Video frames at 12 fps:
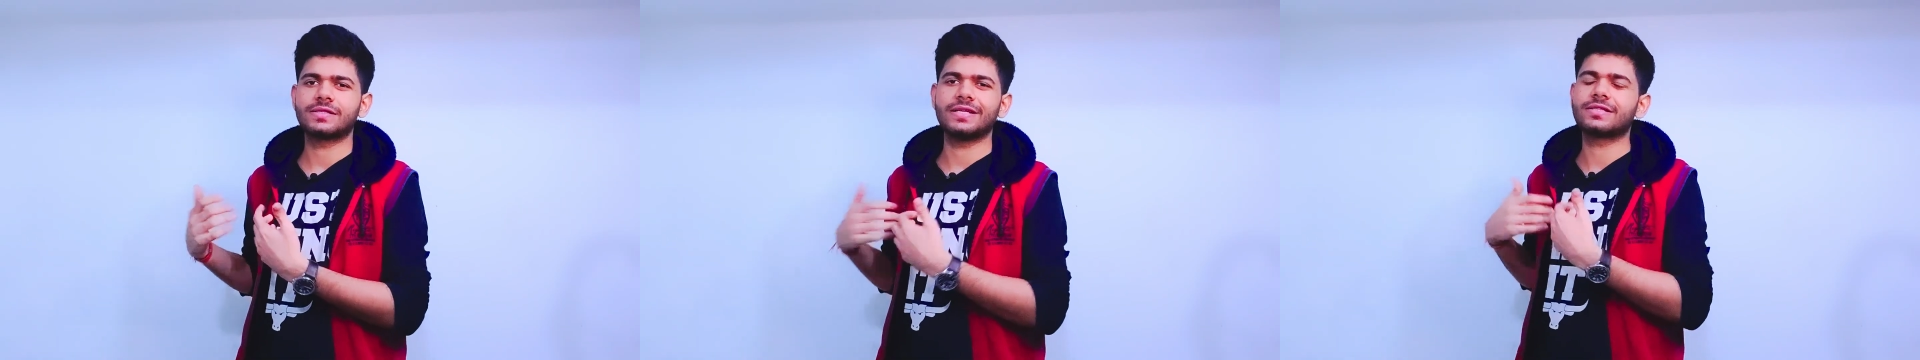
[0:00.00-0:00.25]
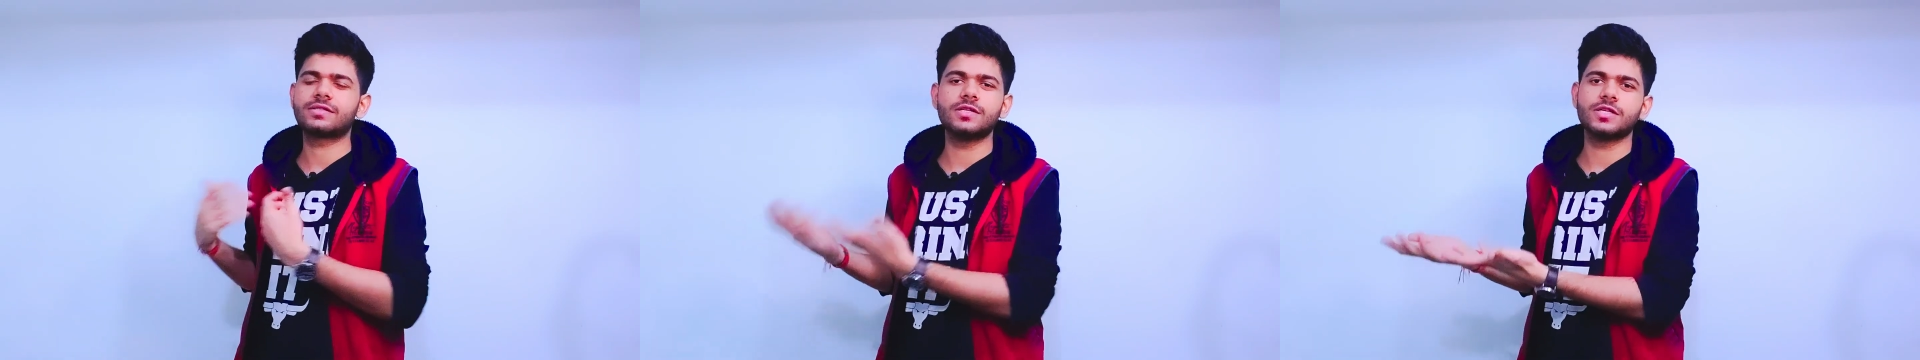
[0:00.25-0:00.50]

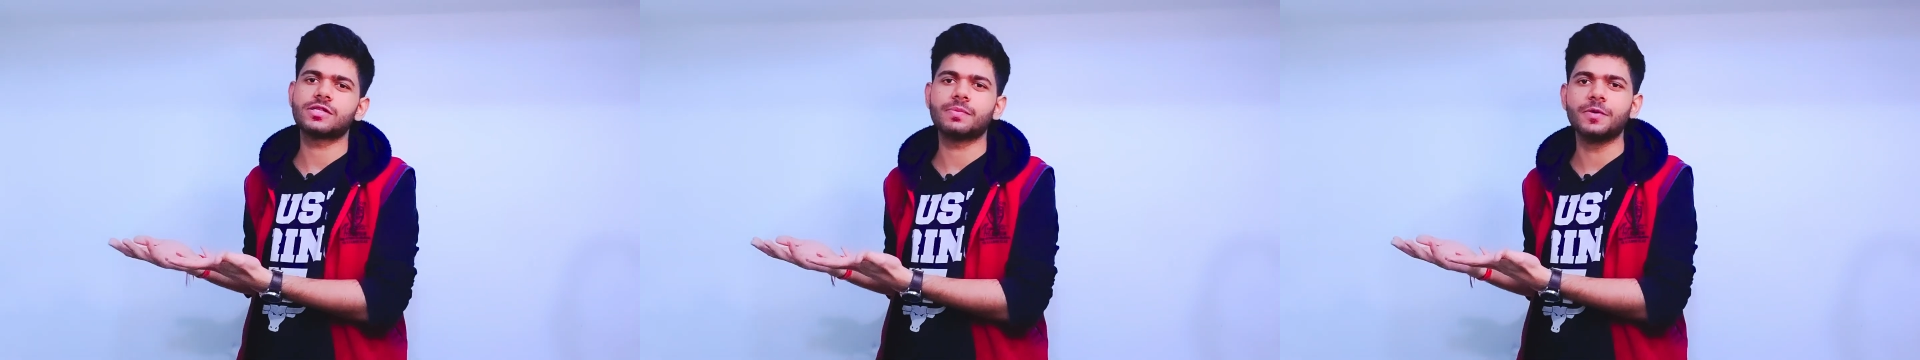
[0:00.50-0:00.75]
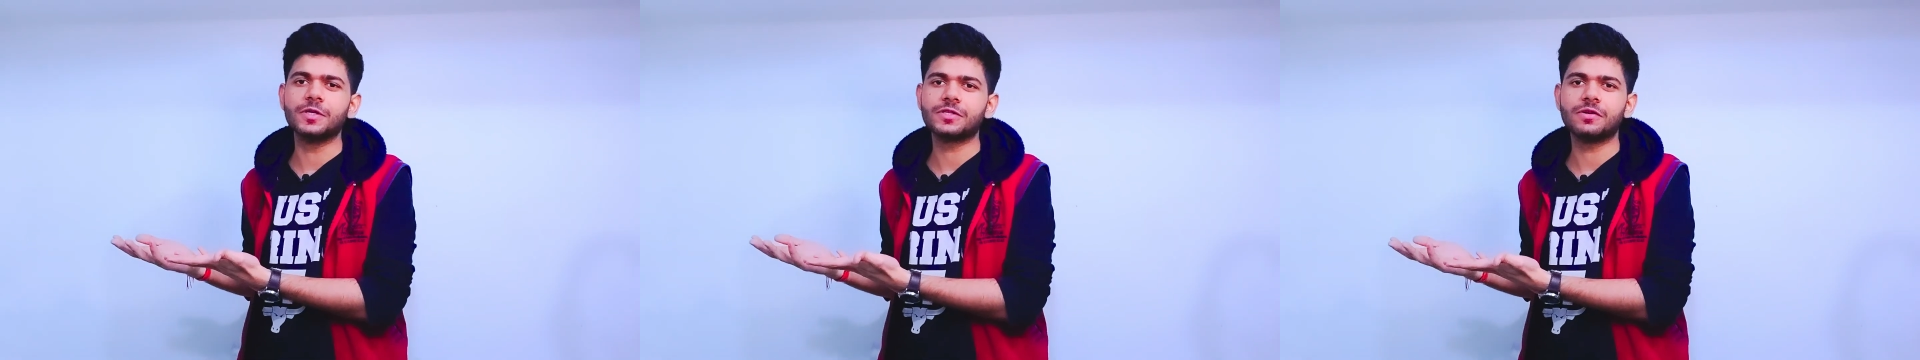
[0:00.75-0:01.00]
It's just a
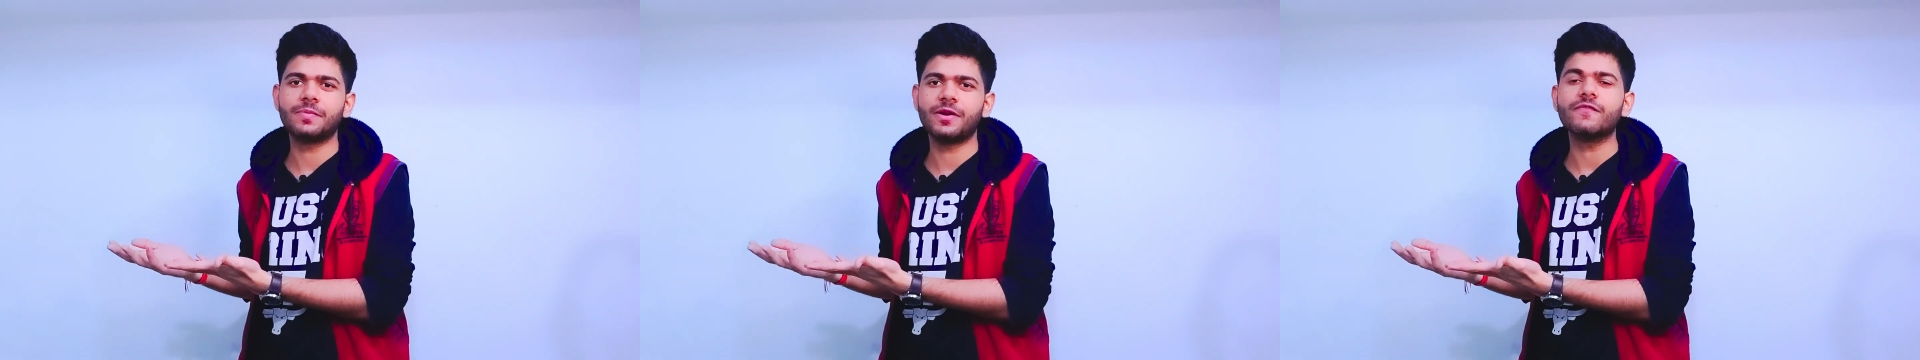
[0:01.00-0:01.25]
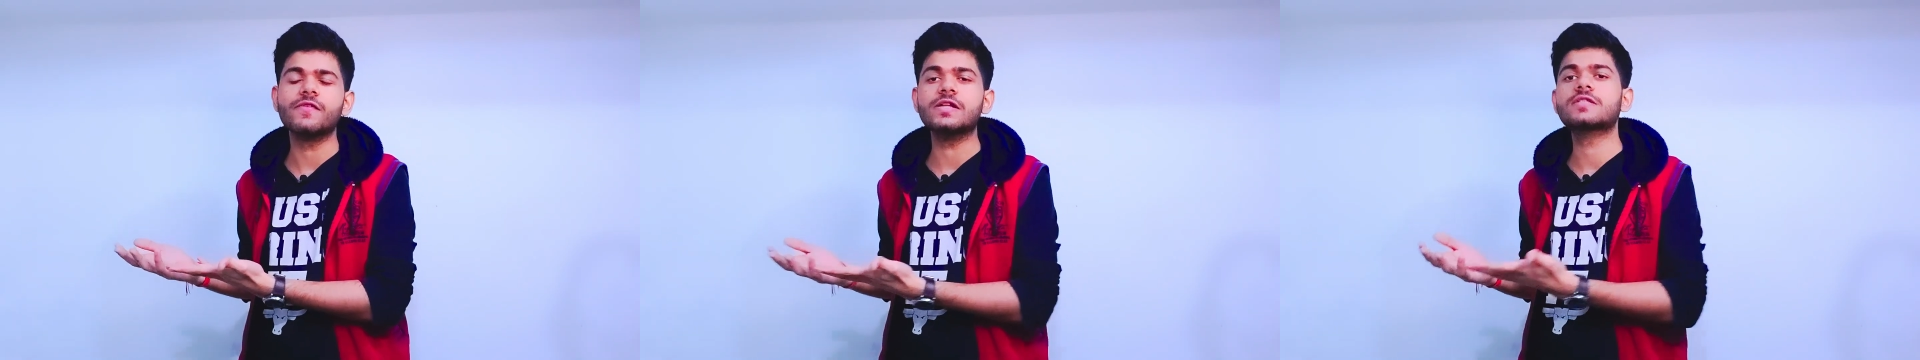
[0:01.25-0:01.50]
personal
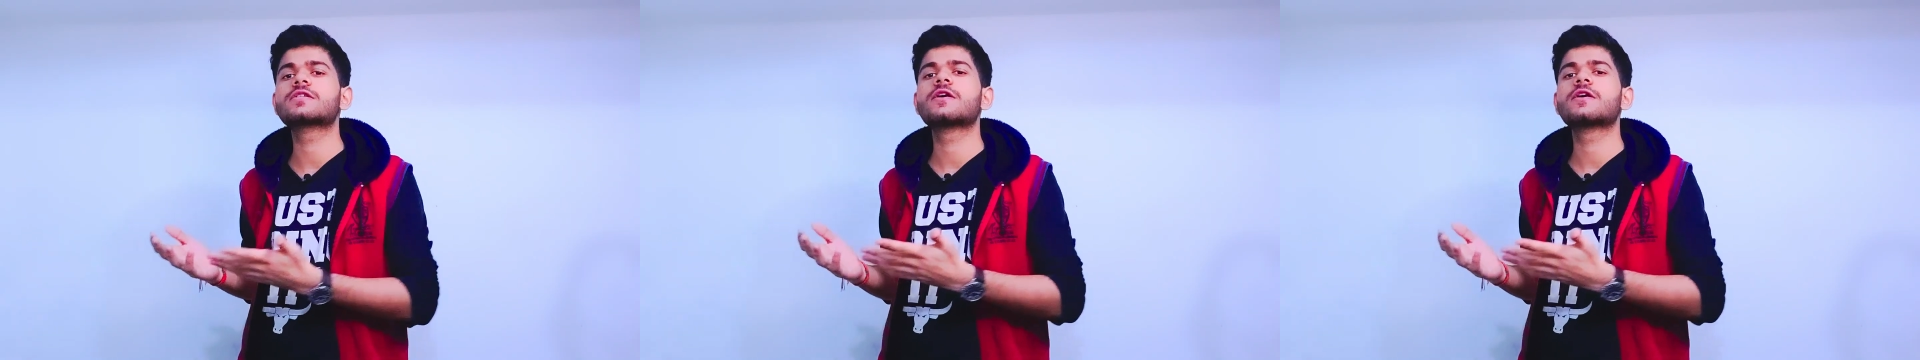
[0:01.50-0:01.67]
preference.